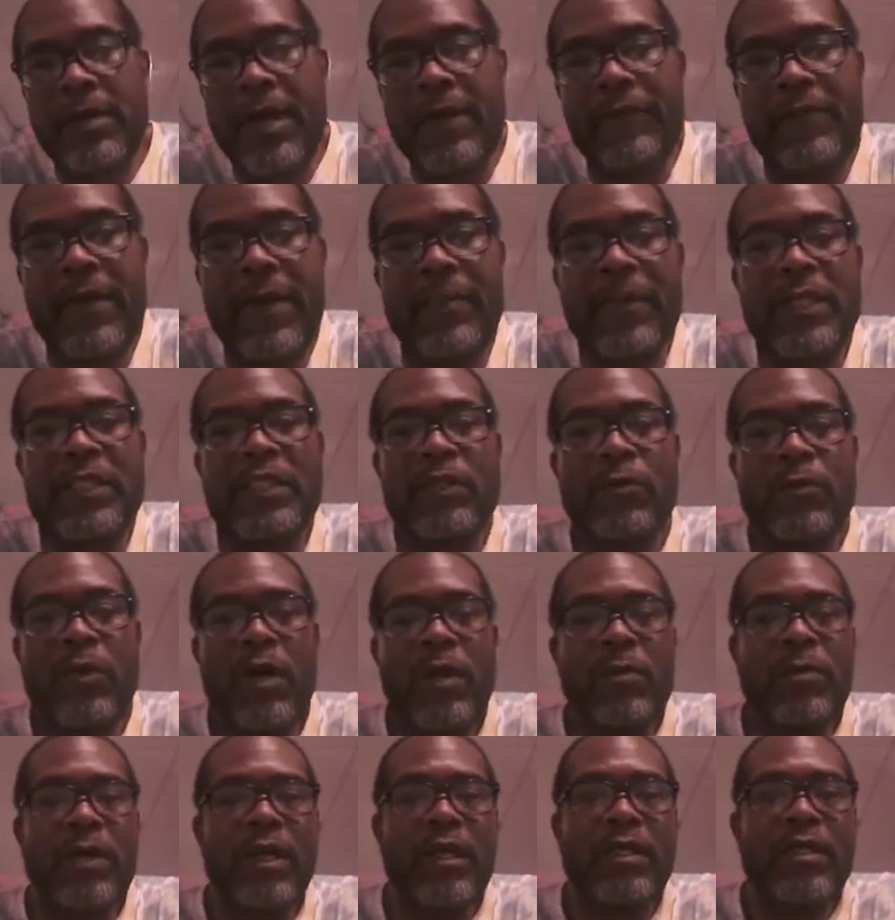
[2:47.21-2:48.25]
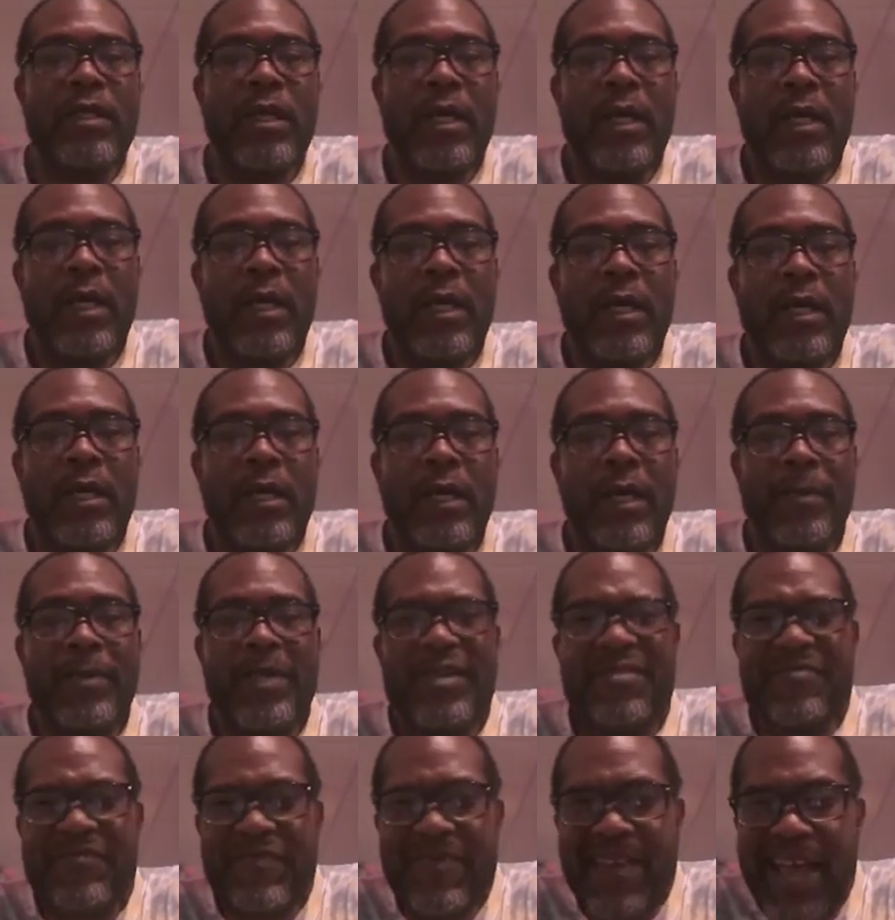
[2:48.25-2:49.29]
have that much to work with. I mean,
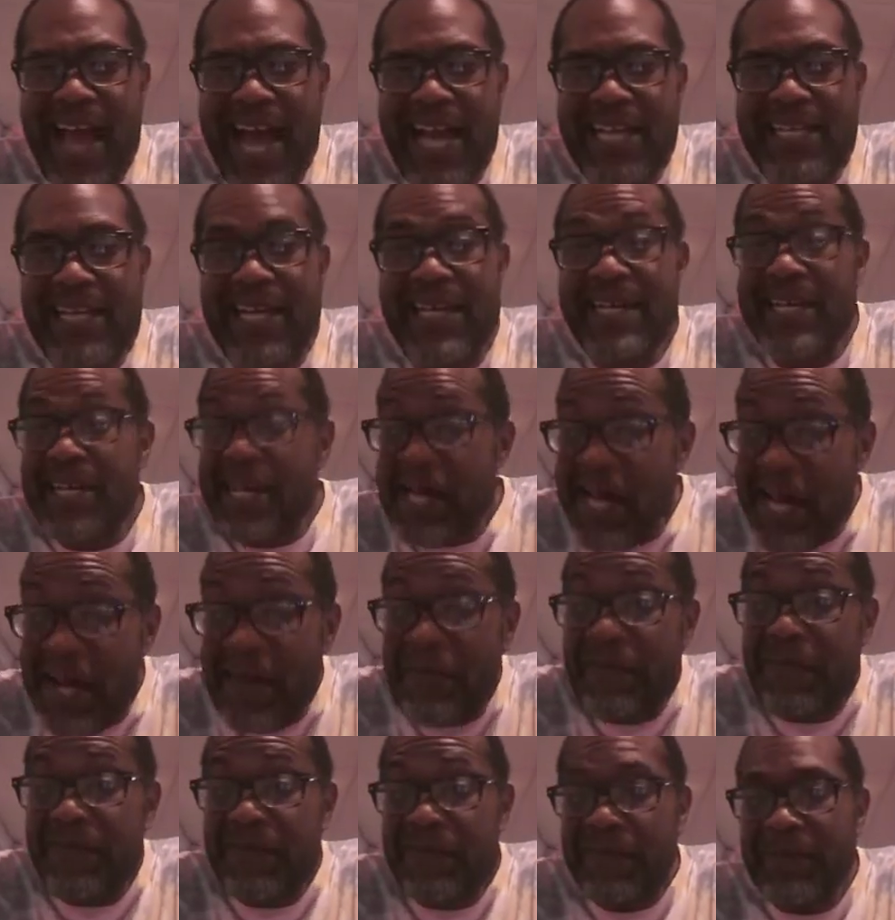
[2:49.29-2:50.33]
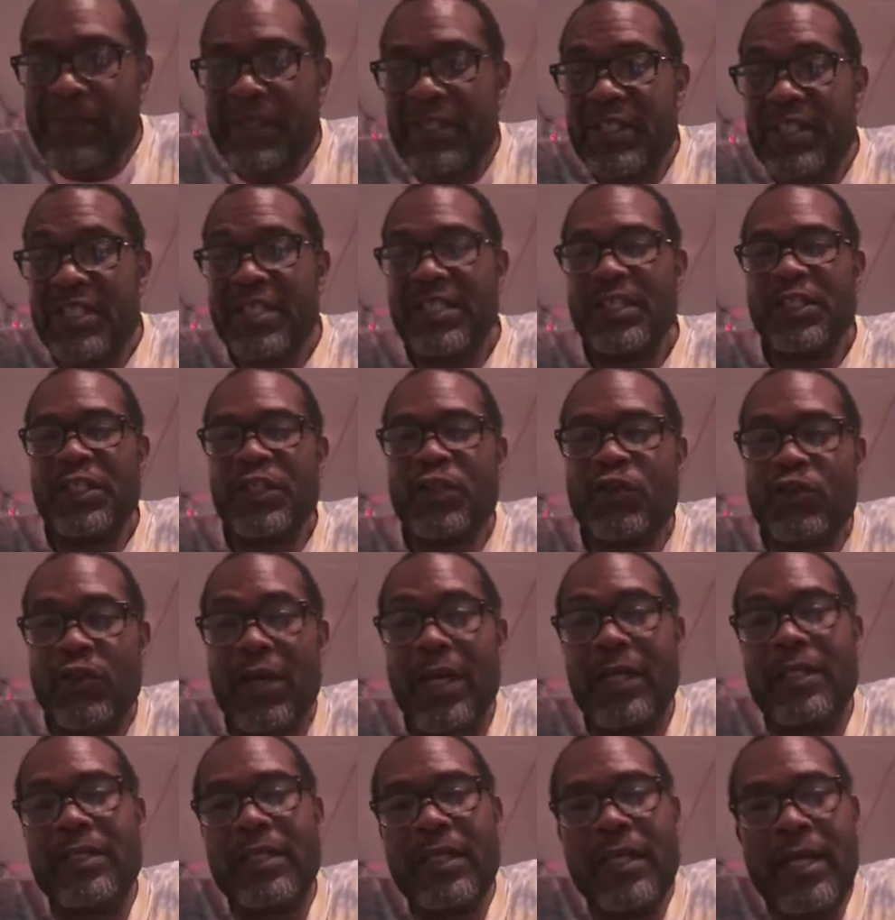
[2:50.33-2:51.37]
you've got enough to
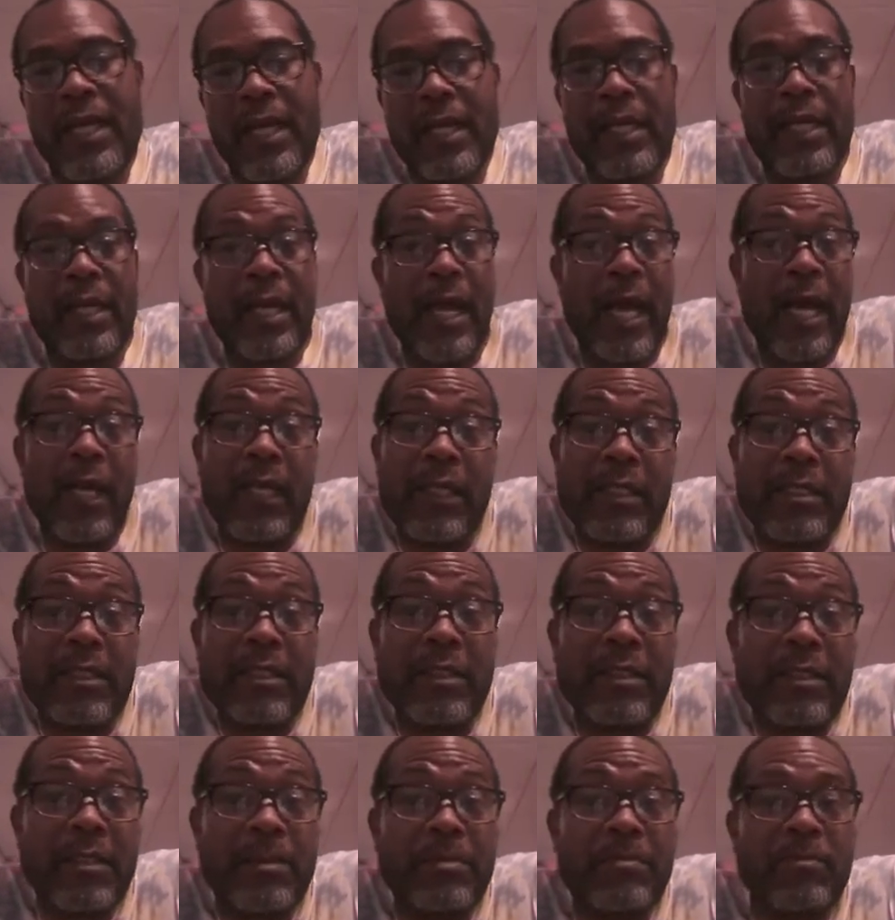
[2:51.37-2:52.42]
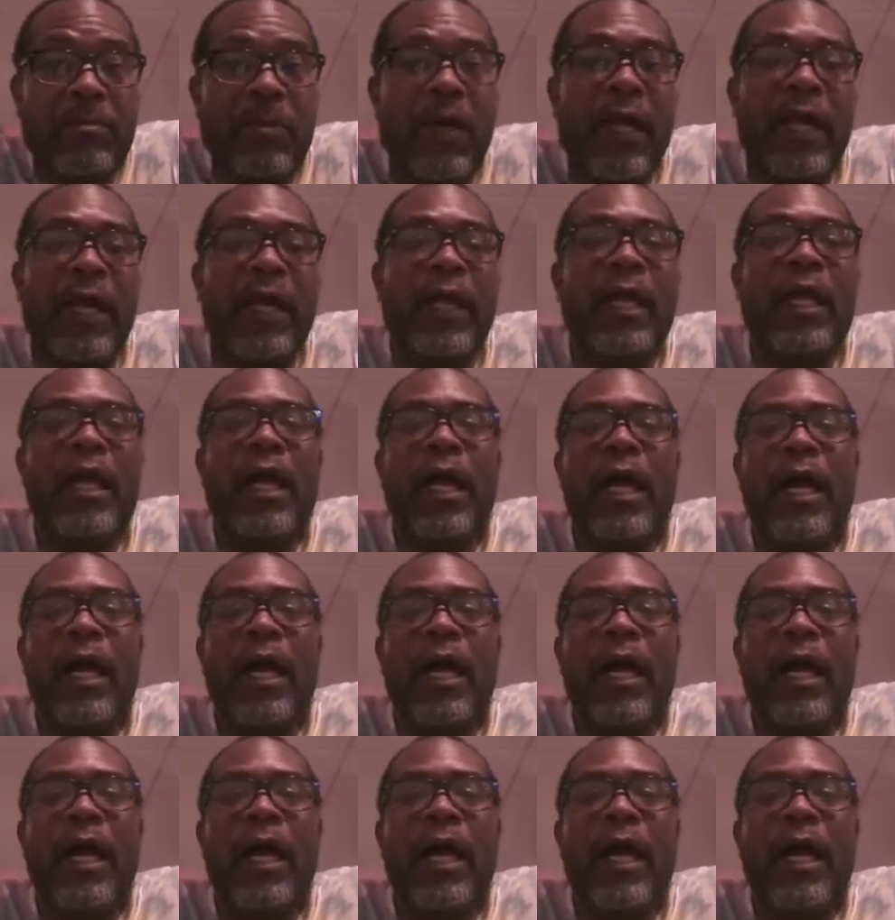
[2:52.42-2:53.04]
construct an analysis, right?